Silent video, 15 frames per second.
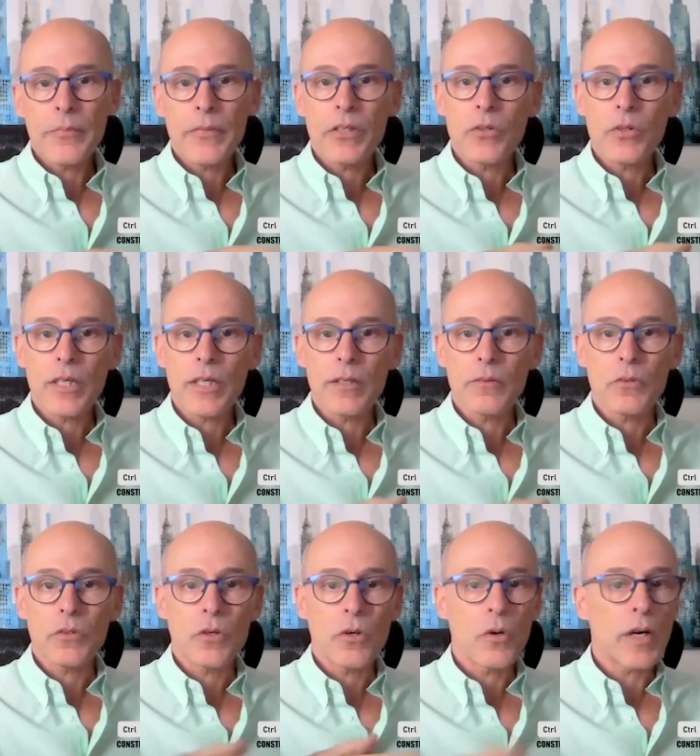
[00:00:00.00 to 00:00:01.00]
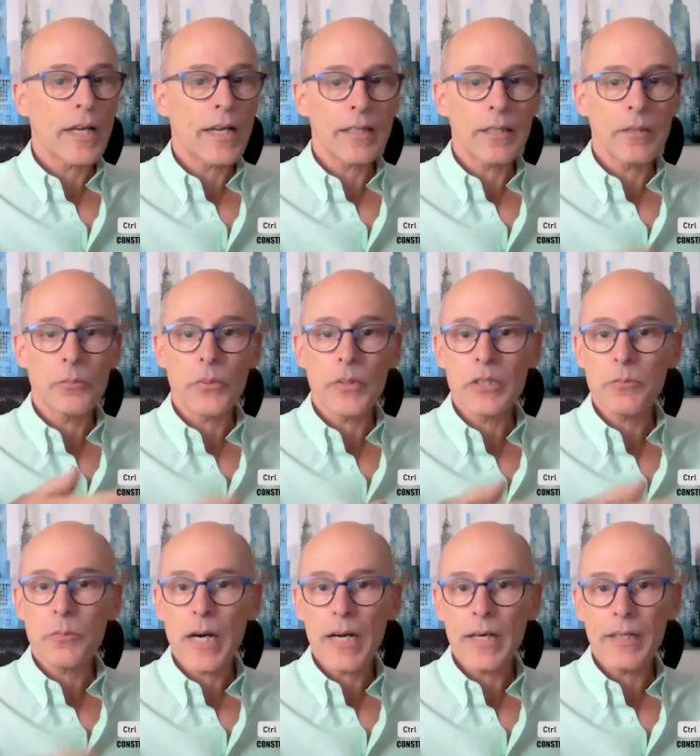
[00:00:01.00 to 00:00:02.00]
You can go ahead and print
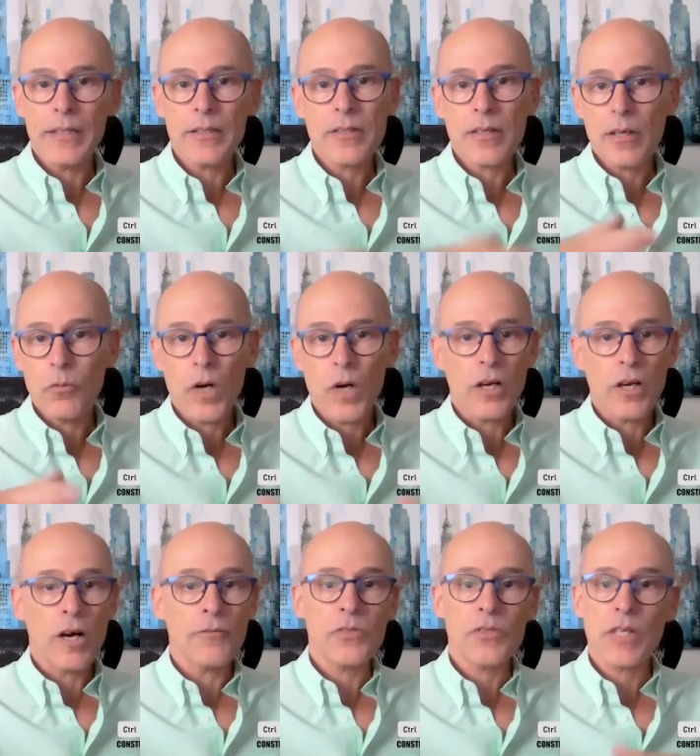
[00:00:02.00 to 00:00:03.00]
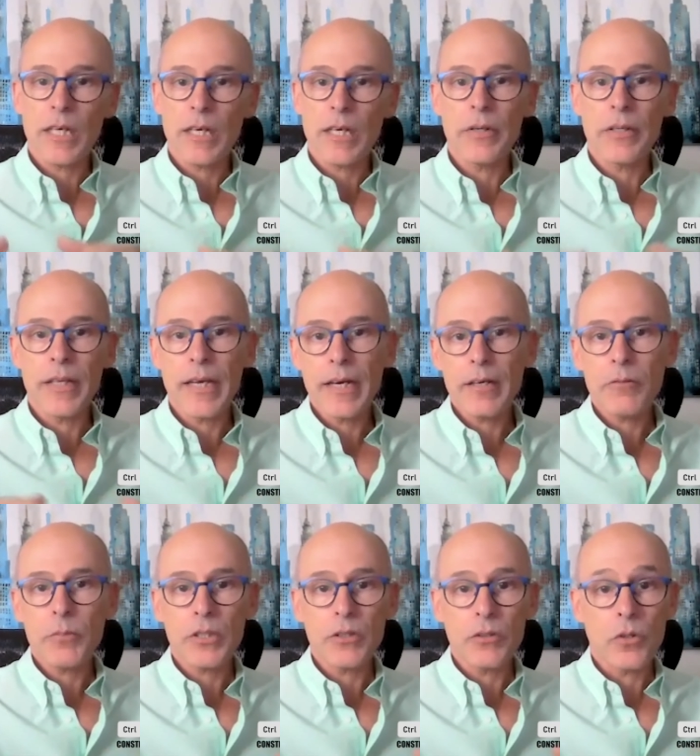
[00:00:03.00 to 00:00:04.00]
pilots, one-offs here and there,
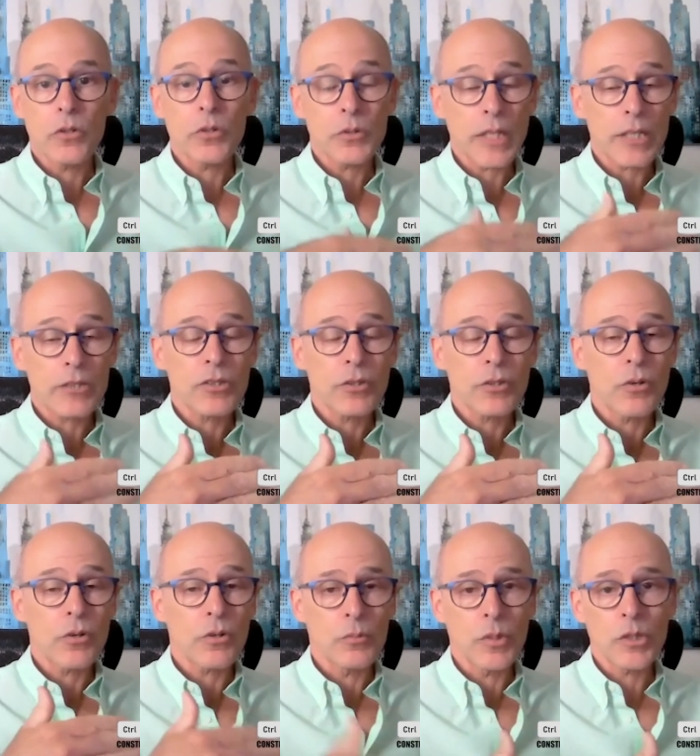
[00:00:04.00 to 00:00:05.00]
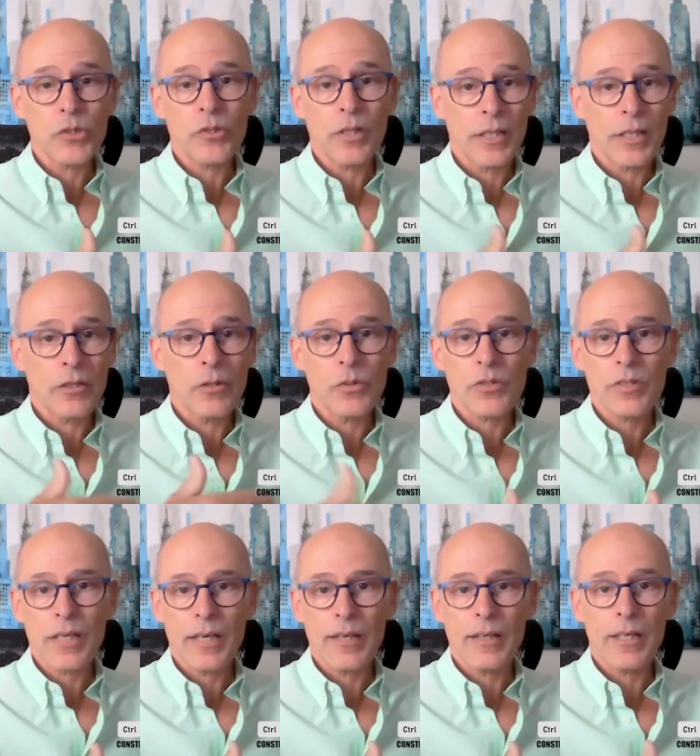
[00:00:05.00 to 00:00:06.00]
but in order to actually go commercial and go
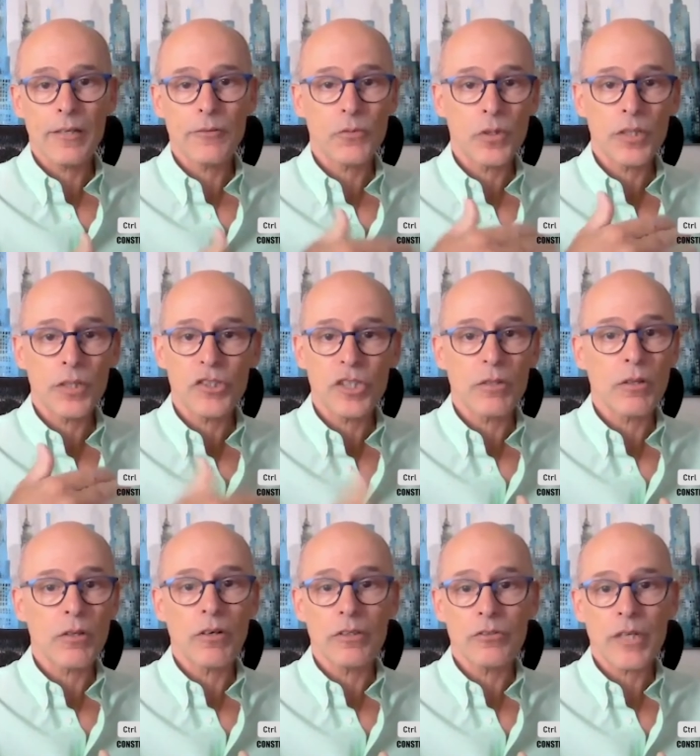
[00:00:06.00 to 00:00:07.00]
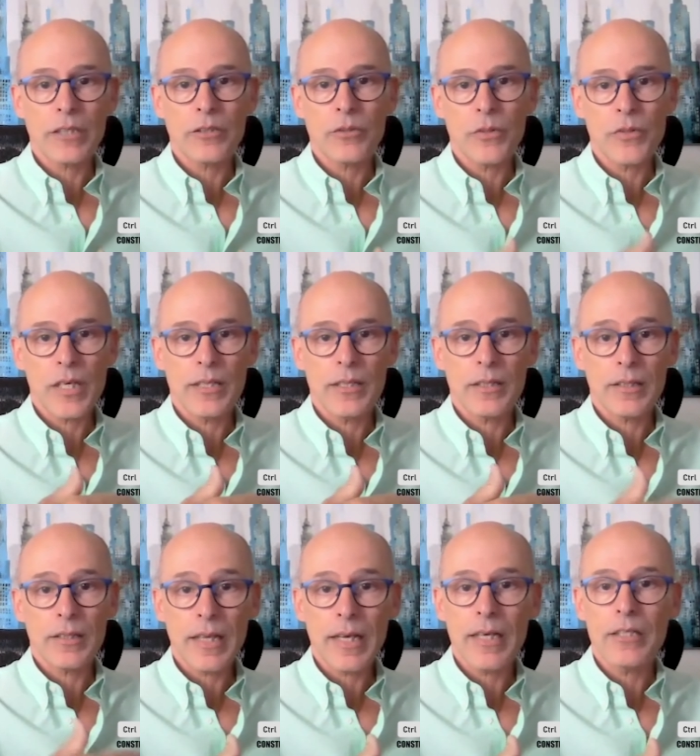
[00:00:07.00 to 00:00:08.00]
scale, and for the general contractors and the
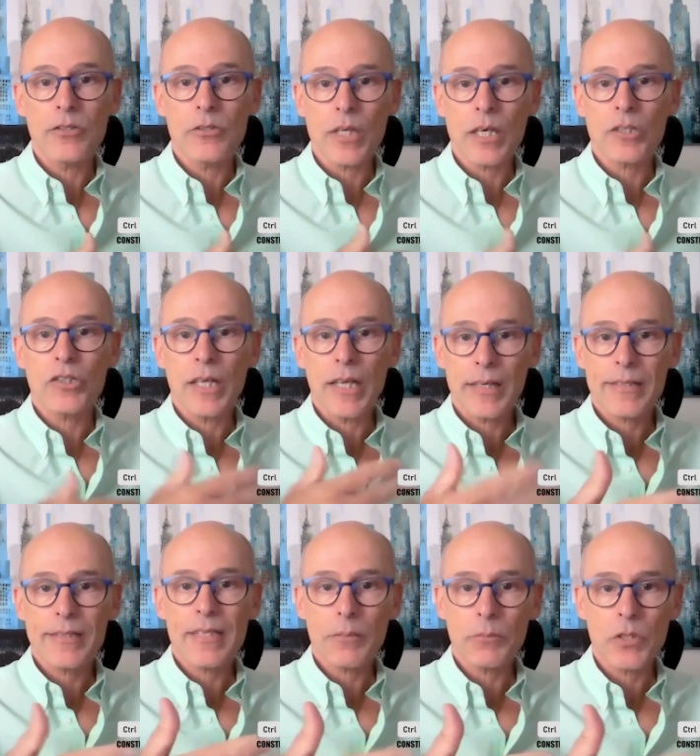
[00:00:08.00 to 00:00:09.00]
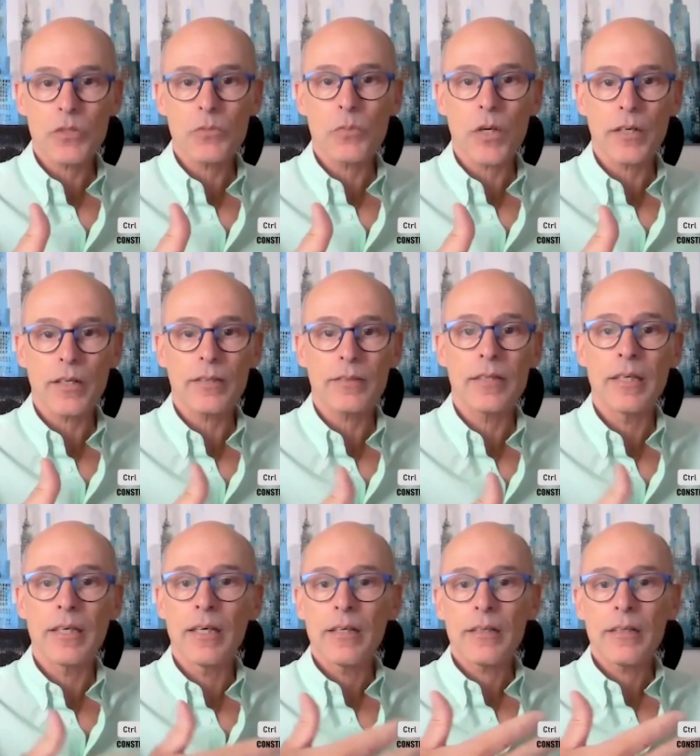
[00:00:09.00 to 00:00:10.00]
clients to actually accept this product,
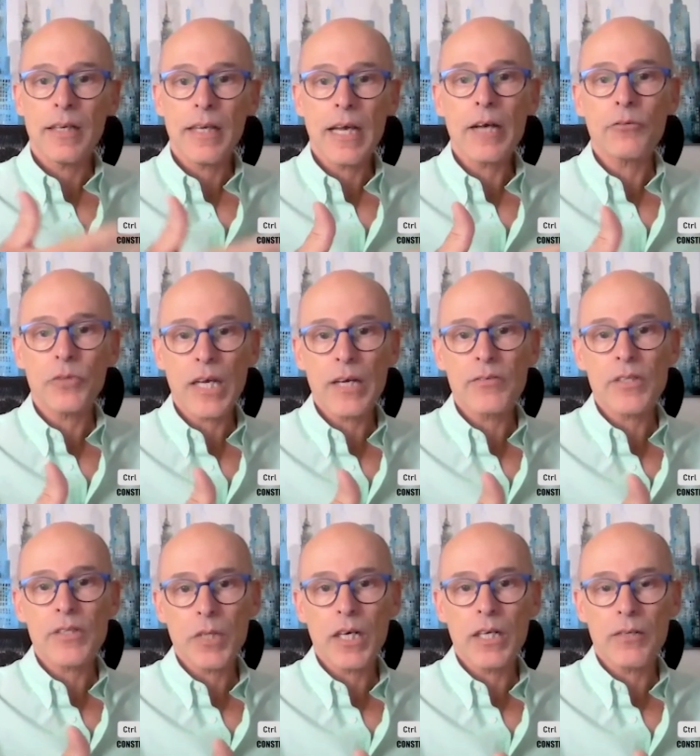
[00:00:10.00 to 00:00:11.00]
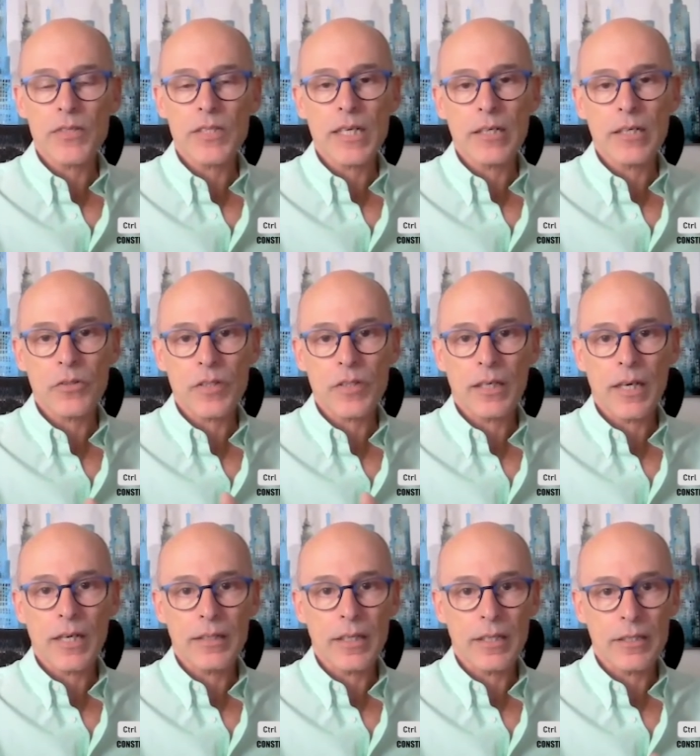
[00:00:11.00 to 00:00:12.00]
they have to have some kind of standards and
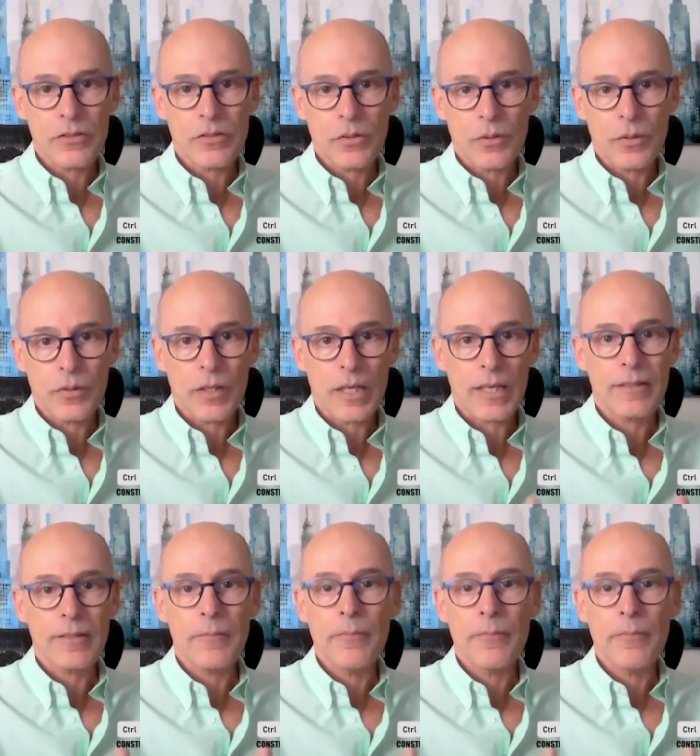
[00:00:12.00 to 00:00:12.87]
guidelines to do that.